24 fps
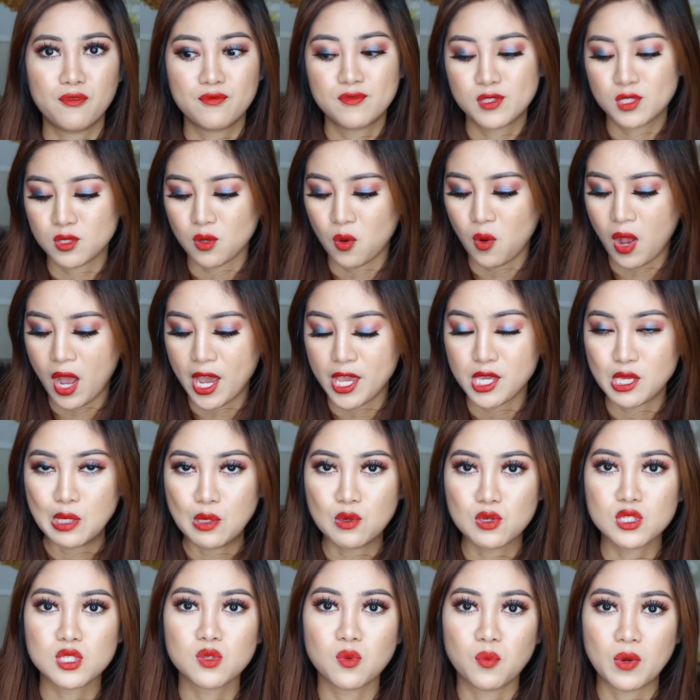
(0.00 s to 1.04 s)
So I
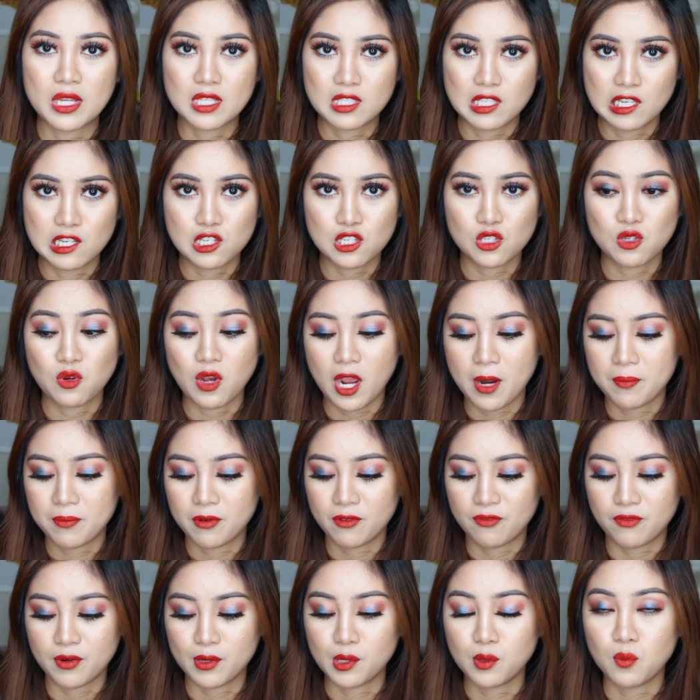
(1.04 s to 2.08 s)
use wet tissue. I
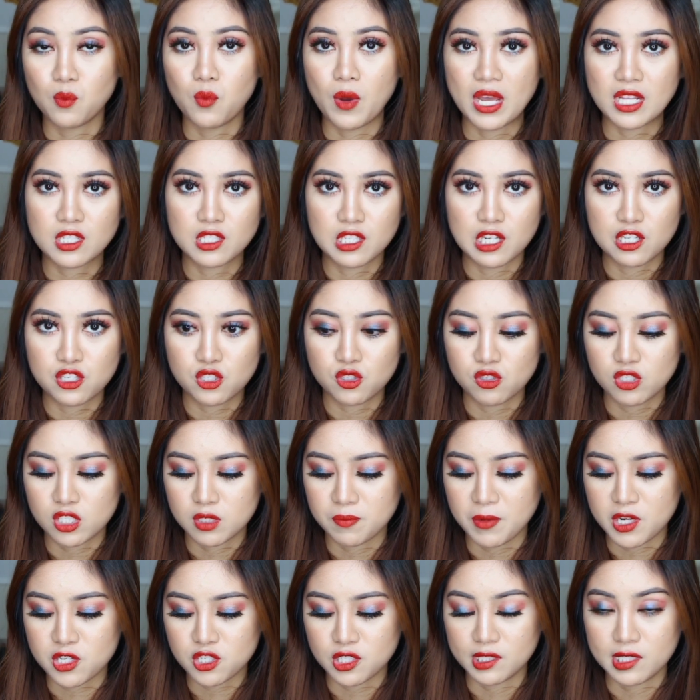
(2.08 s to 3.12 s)
prefer wet tissue,
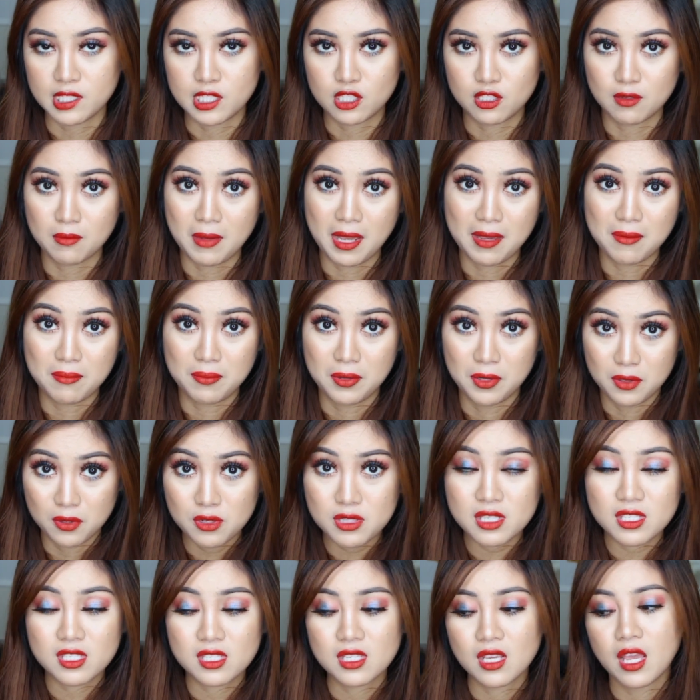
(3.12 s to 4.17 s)
especially to my
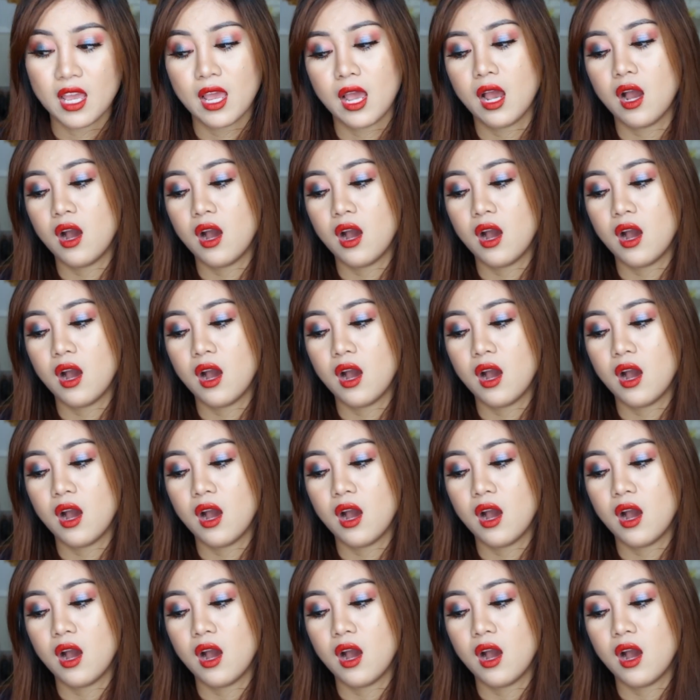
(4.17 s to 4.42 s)
boots.